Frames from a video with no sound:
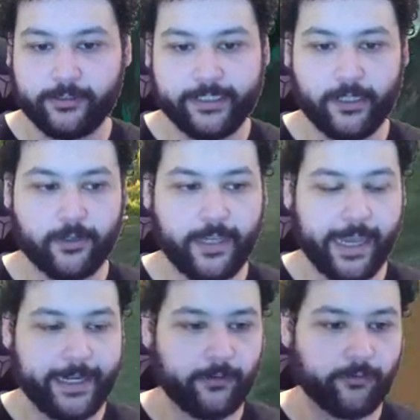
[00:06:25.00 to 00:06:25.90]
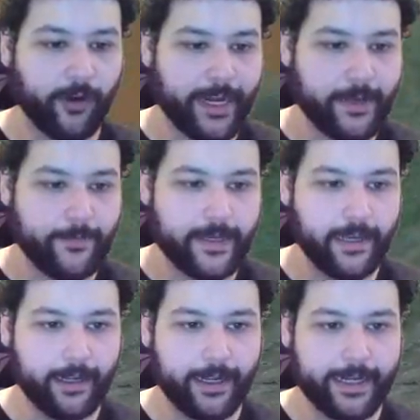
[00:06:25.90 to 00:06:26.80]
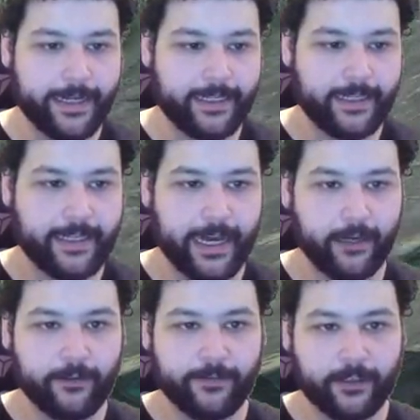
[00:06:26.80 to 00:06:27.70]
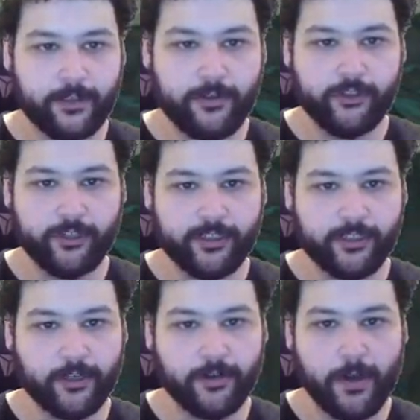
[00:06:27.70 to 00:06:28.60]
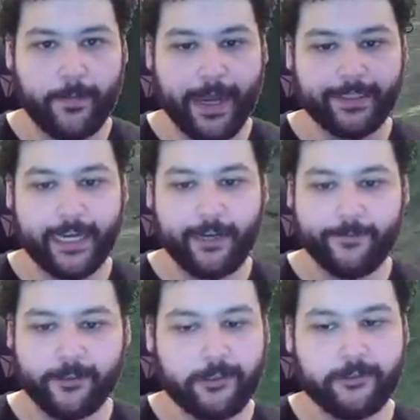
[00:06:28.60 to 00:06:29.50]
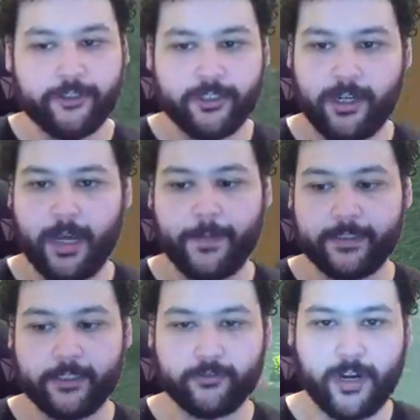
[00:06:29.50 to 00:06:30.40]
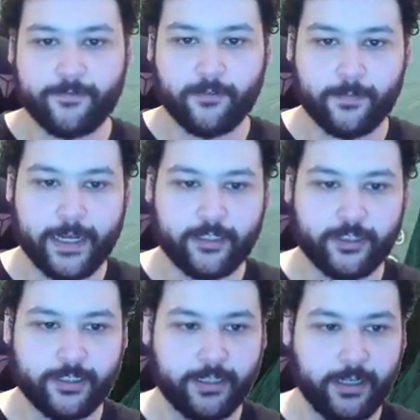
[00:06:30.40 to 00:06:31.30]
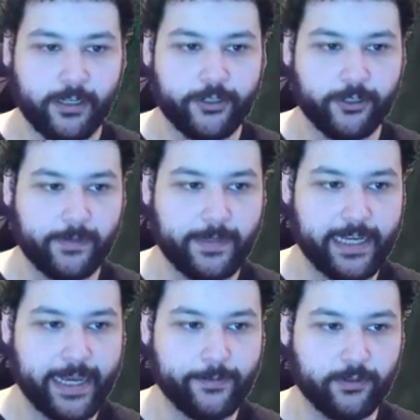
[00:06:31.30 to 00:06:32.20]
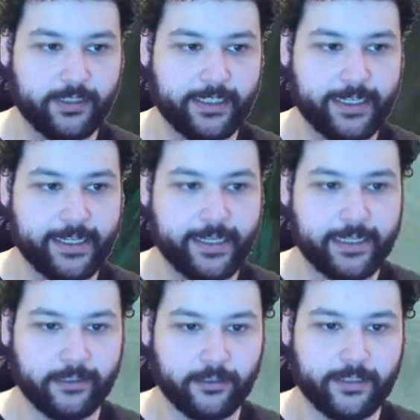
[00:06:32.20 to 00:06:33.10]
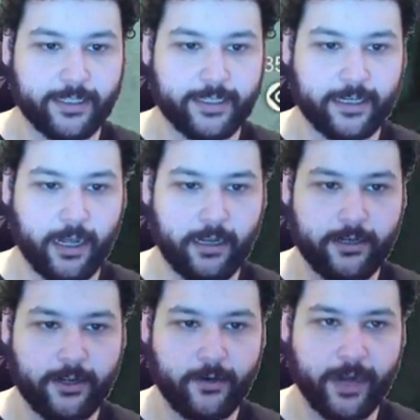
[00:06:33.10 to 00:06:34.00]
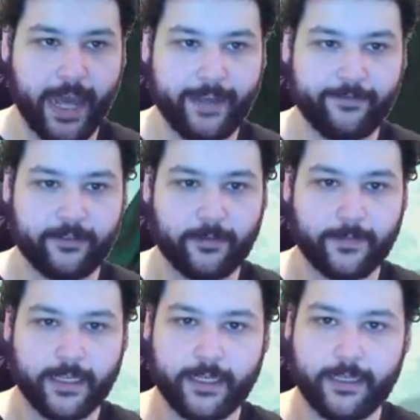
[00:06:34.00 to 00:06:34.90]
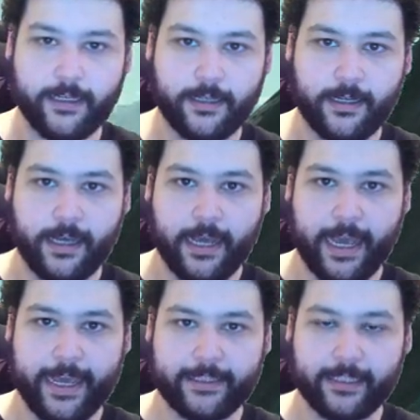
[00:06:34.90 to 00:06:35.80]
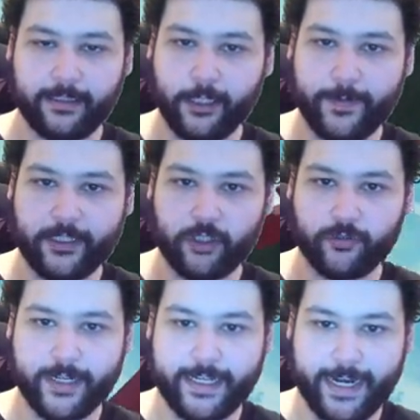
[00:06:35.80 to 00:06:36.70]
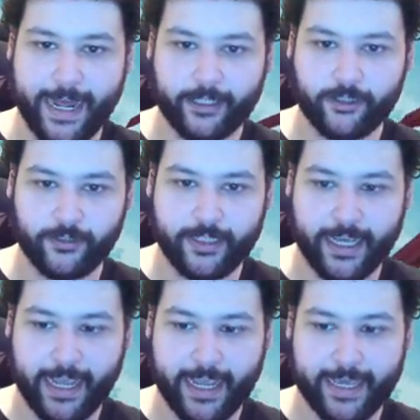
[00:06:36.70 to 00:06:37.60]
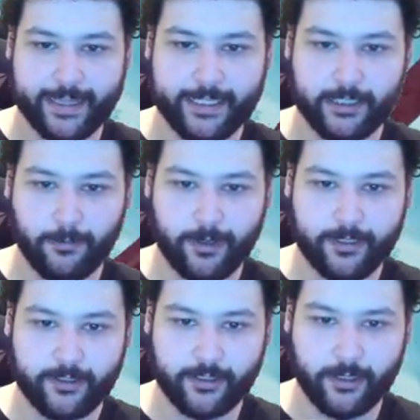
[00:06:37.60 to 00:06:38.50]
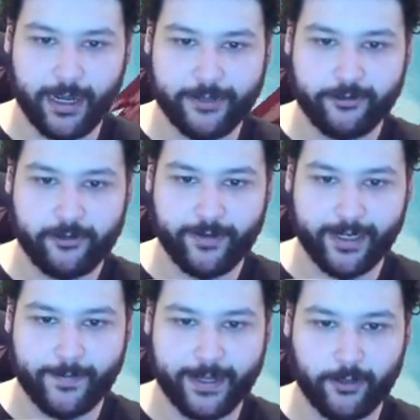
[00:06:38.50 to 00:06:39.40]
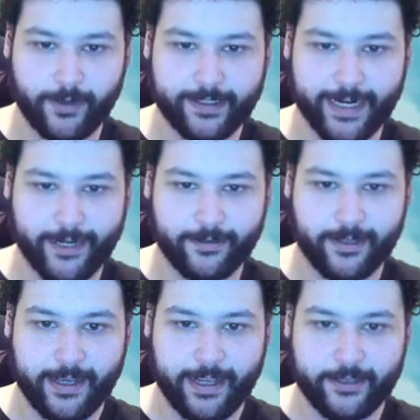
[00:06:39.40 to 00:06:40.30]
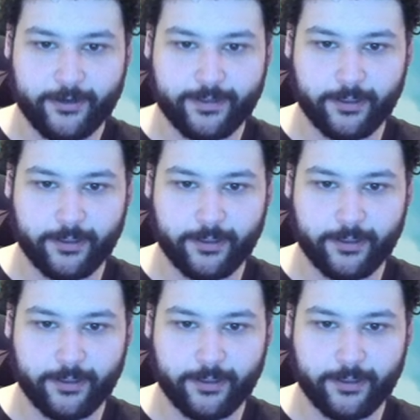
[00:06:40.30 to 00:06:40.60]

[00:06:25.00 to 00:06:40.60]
located right behind the Alpha Gujra. So past the Alpha Gujra, up on this rock formation, you're going to be able to see, it looks like an unknown F to me. It's a little bit tricky to actually hit this one, so I do recommend going down using a